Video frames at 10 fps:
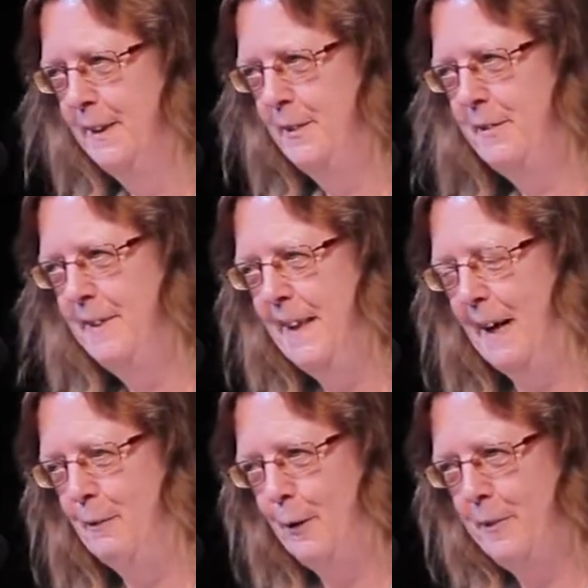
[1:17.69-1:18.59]
You see,
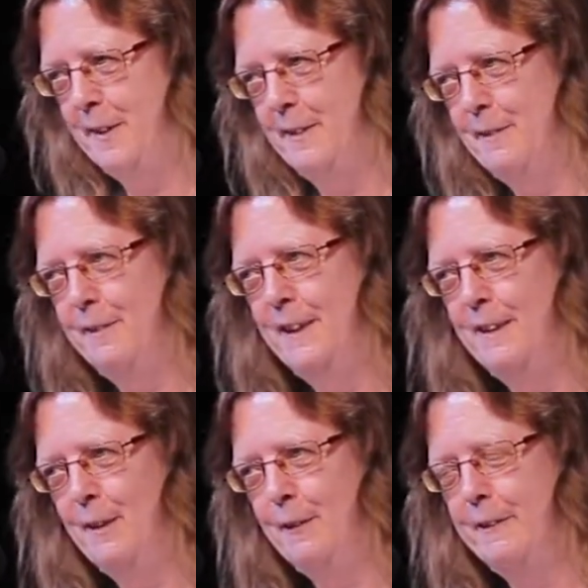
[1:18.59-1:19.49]
I was in a
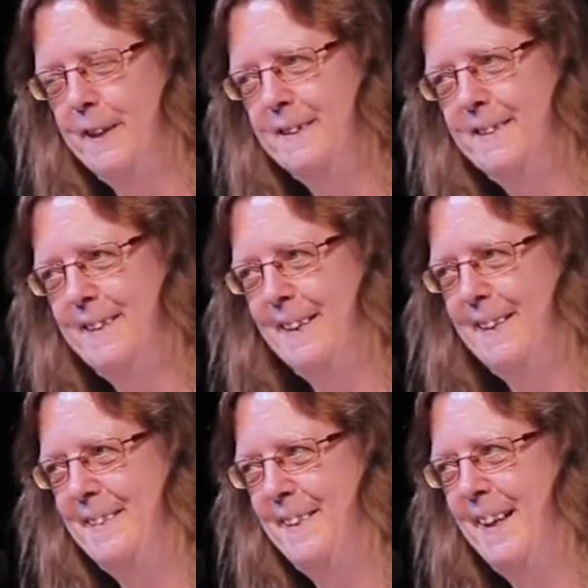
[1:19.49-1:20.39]
real
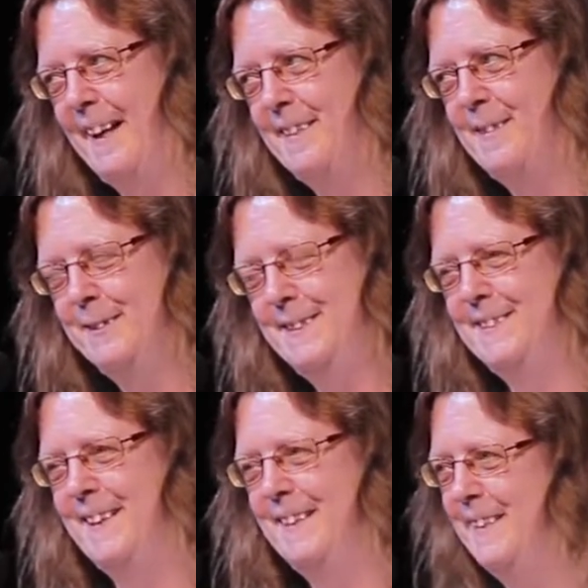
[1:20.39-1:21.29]
orientalizing,
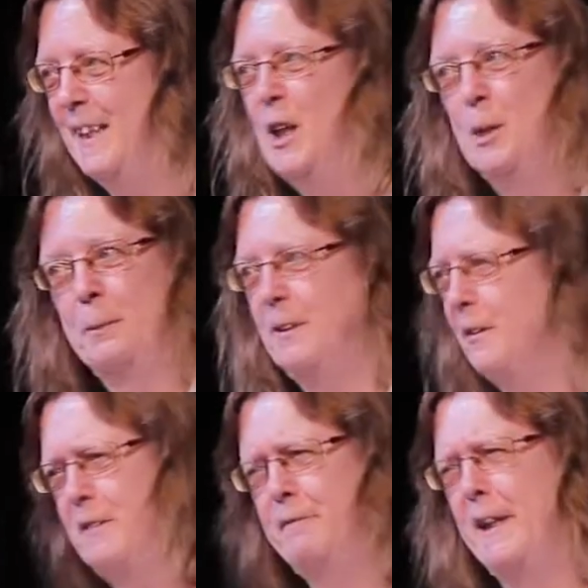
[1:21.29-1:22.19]
exoticizing, but
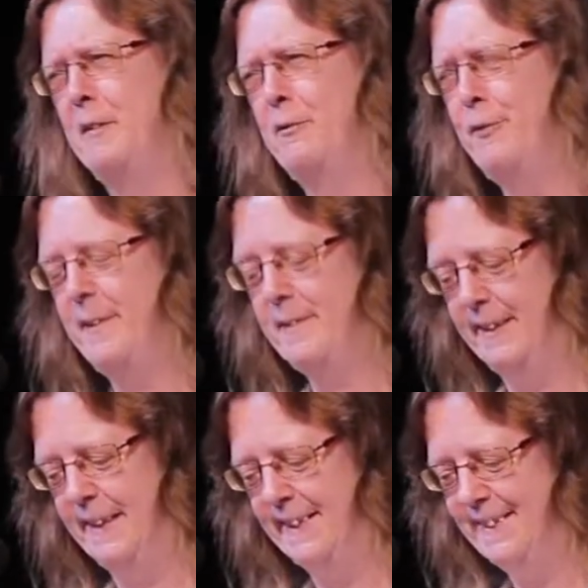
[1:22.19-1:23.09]
also very
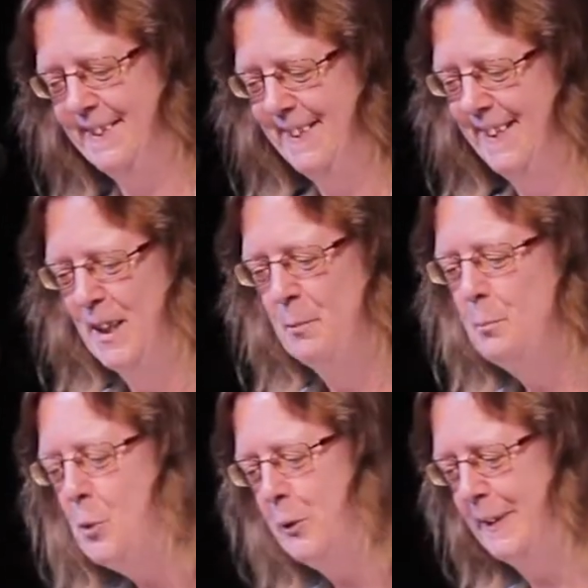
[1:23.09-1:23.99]
fascinated
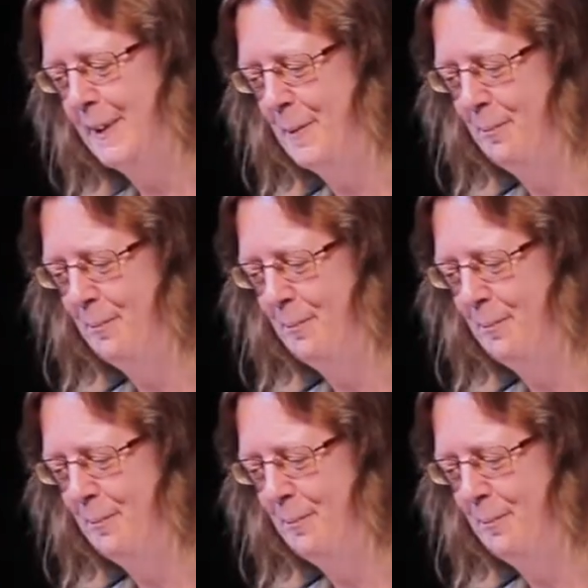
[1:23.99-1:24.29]
mood.